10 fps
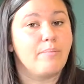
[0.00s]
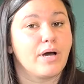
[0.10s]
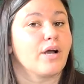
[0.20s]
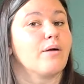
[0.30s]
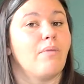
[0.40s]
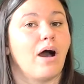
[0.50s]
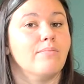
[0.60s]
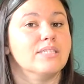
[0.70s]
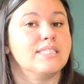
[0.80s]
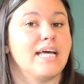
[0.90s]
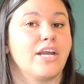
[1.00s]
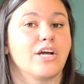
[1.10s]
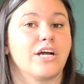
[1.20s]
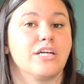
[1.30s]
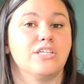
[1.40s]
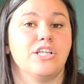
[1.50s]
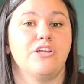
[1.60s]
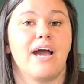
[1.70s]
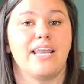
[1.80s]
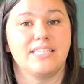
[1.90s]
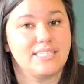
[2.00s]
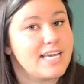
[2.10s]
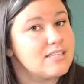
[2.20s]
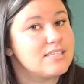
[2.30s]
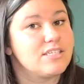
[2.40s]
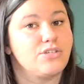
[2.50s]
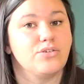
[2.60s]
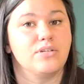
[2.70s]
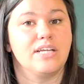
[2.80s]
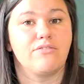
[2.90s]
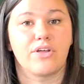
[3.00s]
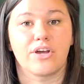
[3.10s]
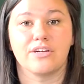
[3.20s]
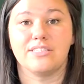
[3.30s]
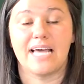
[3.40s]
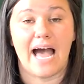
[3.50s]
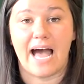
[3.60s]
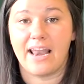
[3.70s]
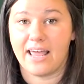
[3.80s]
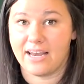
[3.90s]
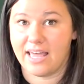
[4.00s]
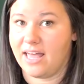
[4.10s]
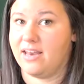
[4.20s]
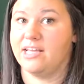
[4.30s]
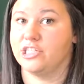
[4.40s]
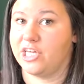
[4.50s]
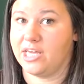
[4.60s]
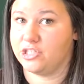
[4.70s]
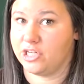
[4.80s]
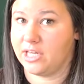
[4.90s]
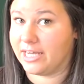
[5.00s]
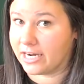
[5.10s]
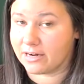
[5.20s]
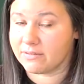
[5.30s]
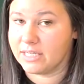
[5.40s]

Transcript: but her mom sent her to the United States to live with her dad and get an education here.